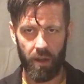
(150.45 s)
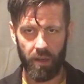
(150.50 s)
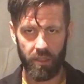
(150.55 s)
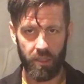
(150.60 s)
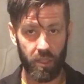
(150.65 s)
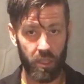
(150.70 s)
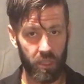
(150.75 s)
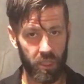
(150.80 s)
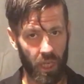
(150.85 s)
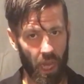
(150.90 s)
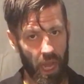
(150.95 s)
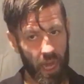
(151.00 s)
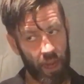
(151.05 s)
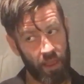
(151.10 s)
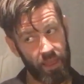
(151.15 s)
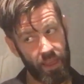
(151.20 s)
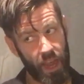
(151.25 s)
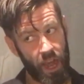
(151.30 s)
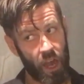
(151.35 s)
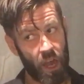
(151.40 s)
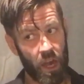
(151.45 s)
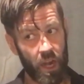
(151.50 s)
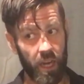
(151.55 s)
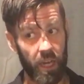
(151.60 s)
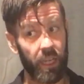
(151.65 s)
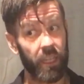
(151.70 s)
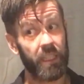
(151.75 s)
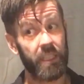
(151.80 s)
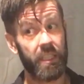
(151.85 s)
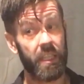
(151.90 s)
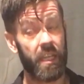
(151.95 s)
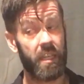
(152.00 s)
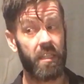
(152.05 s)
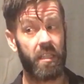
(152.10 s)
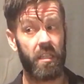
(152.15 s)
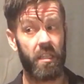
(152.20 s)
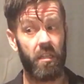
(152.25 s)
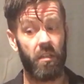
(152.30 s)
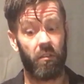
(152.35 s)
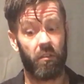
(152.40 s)
It's just kind of there and it
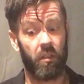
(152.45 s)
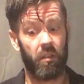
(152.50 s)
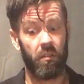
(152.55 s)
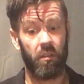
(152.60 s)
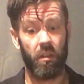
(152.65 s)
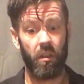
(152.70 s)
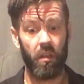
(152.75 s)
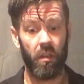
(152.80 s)
exists, and you can